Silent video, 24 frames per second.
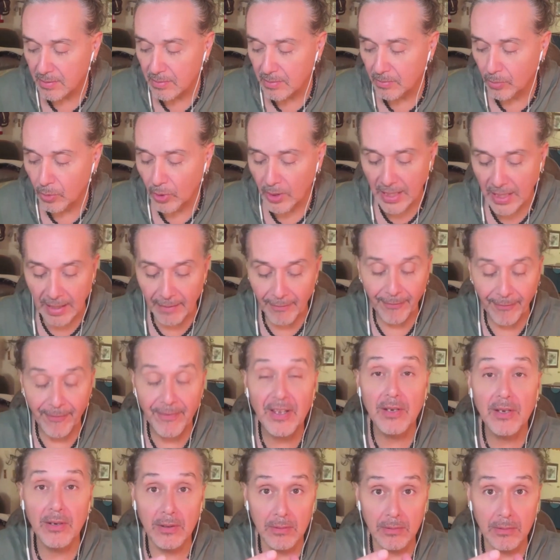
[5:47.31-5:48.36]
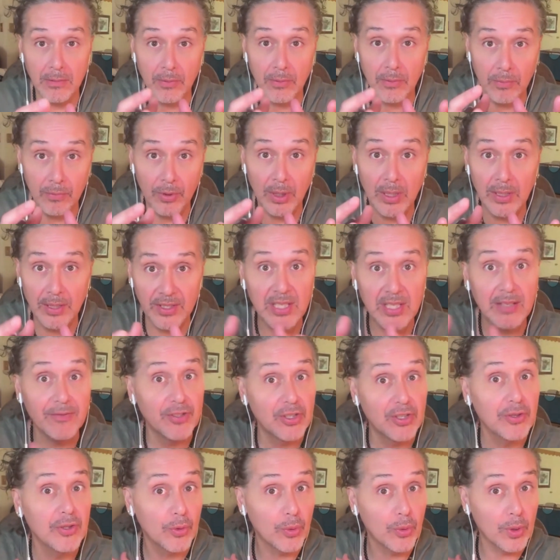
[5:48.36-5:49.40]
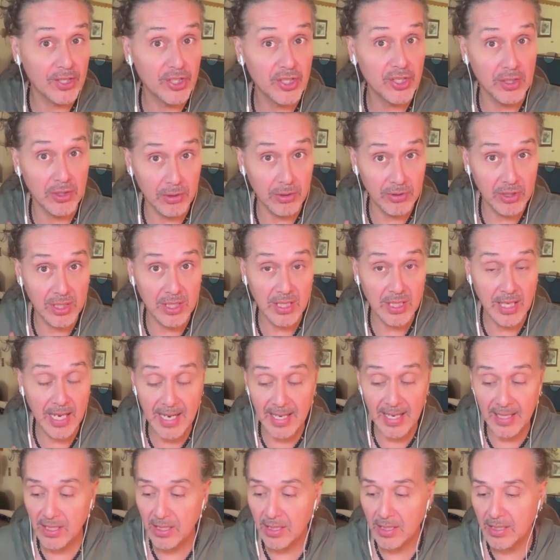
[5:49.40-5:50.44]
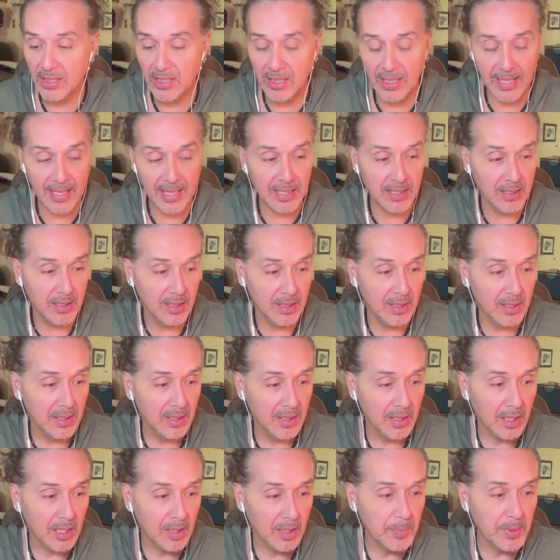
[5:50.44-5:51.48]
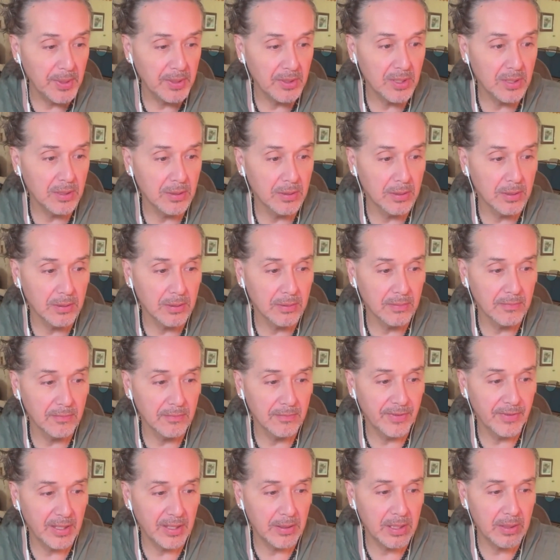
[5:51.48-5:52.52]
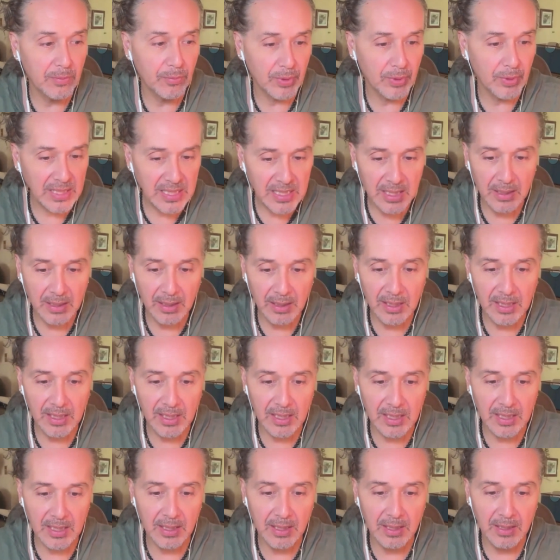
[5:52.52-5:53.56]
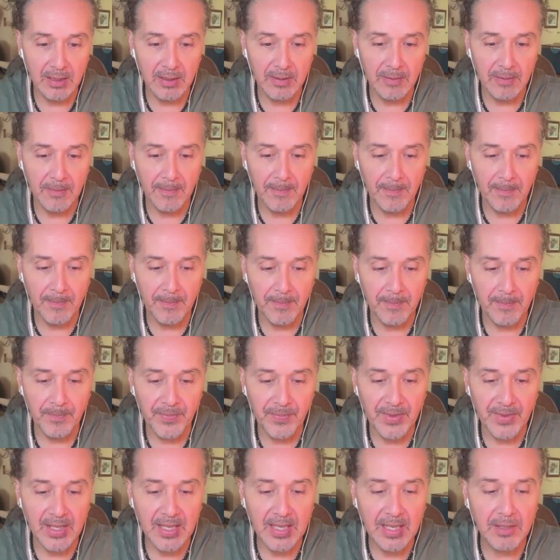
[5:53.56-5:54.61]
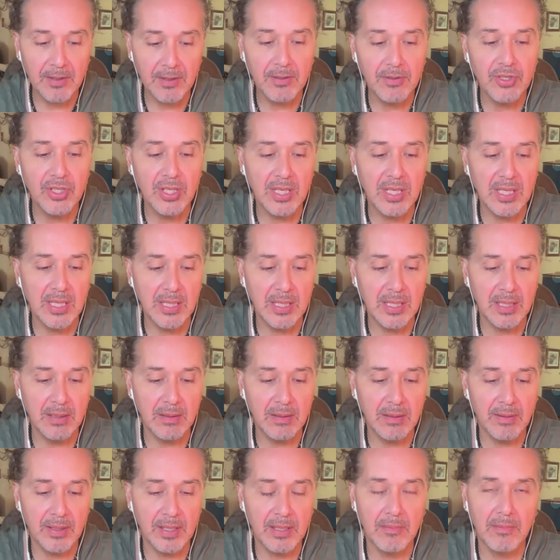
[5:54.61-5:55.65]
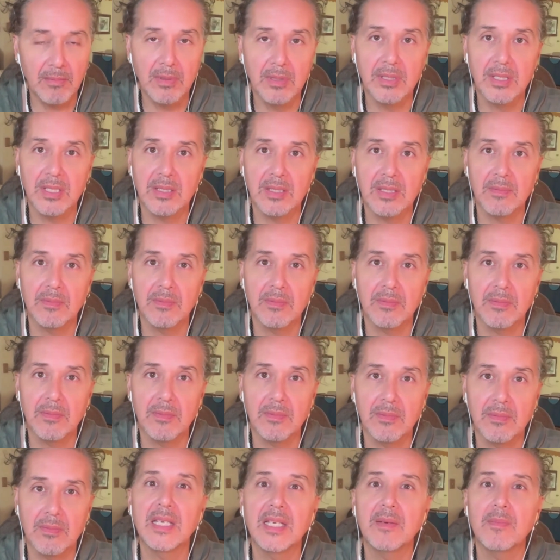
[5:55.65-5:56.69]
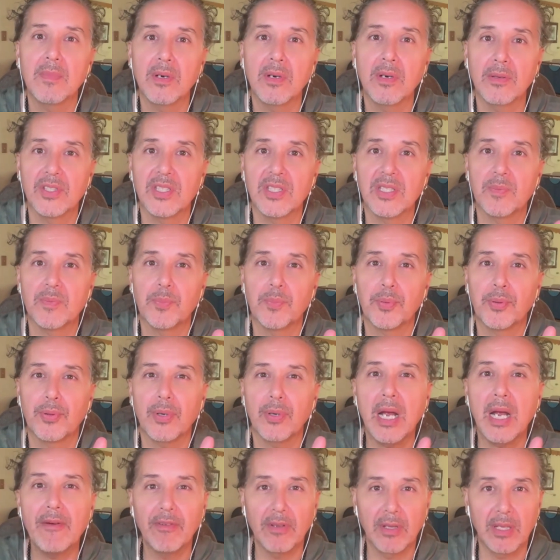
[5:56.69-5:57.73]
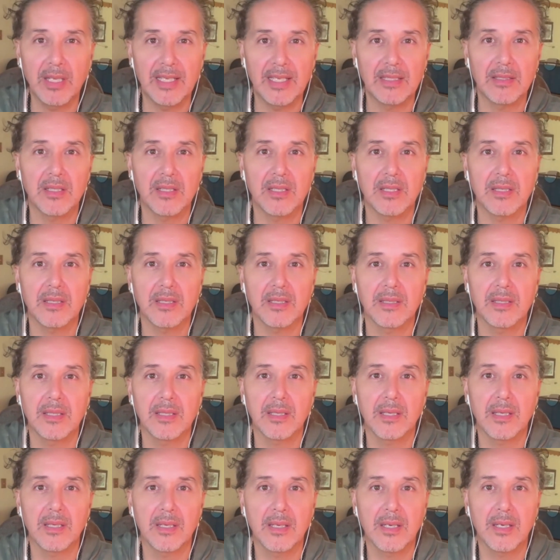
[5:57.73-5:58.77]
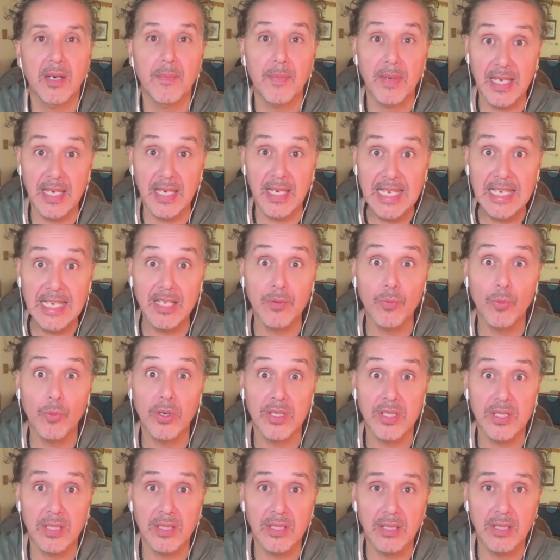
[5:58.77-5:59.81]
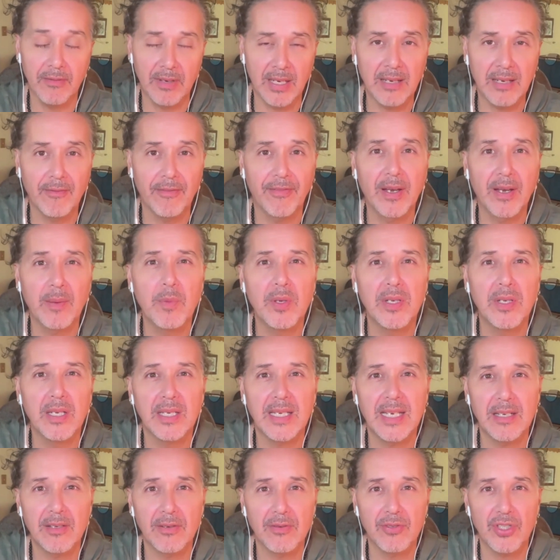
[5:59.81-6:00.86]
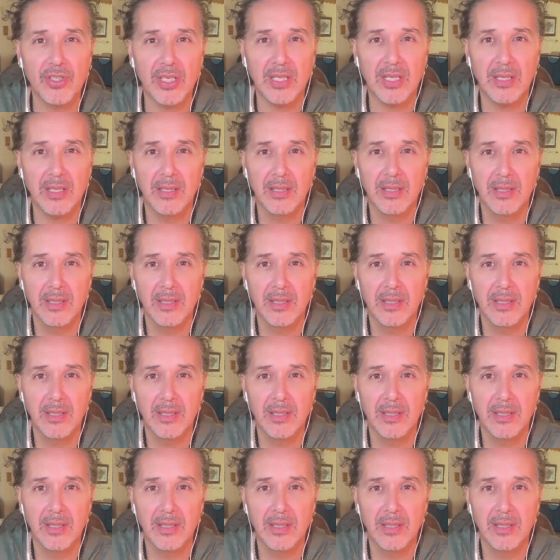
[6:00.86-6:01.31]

what I feel relative to the question you just asked is that up until very recently, the energy that was really most prevalent coming in was a divine feminine energy.